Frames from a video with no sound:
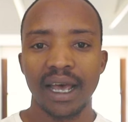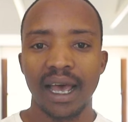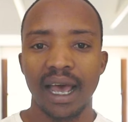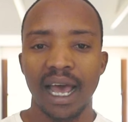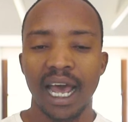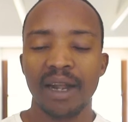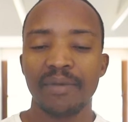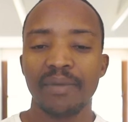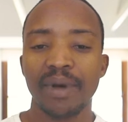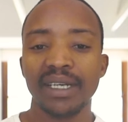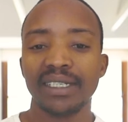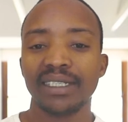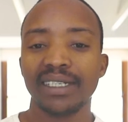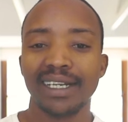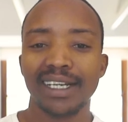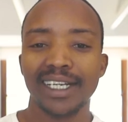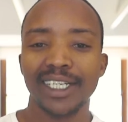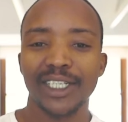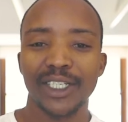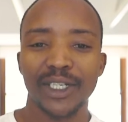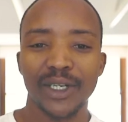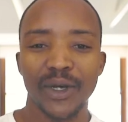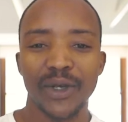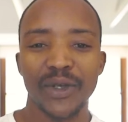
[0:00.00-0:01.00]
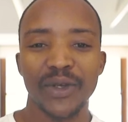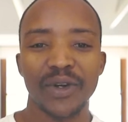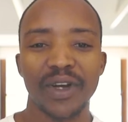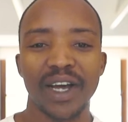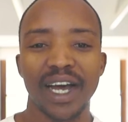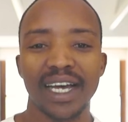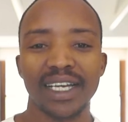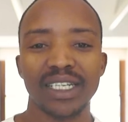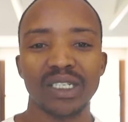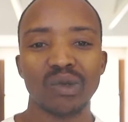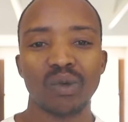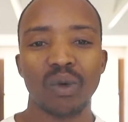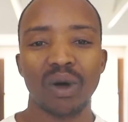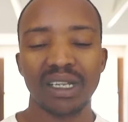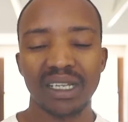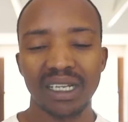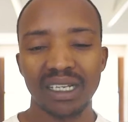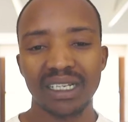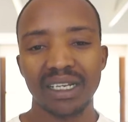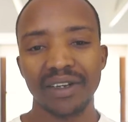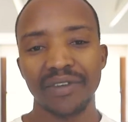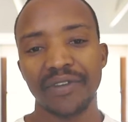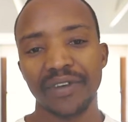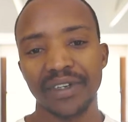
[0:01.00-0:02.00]
and basically show you guys what the
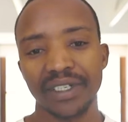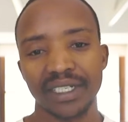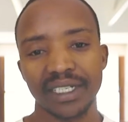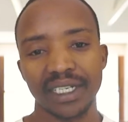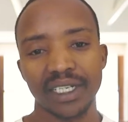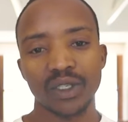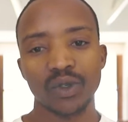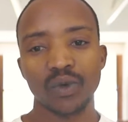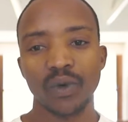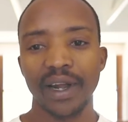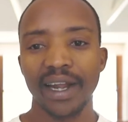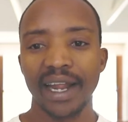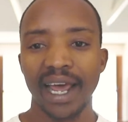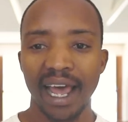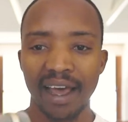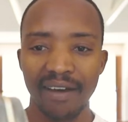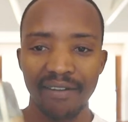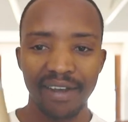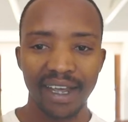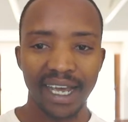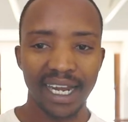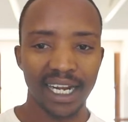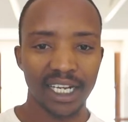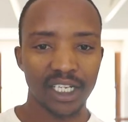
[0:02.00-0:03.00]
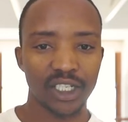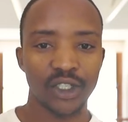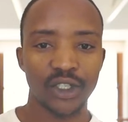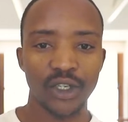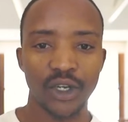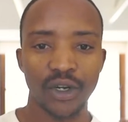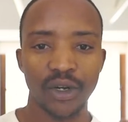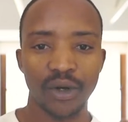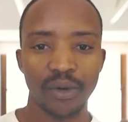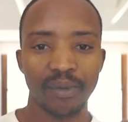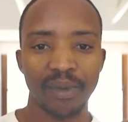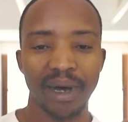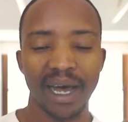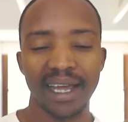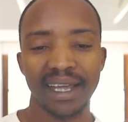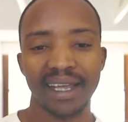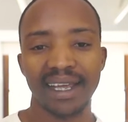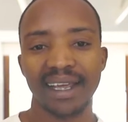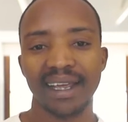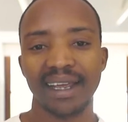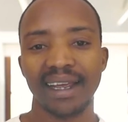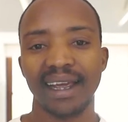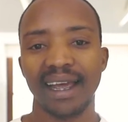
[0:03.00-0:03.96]
difference is when having an external mic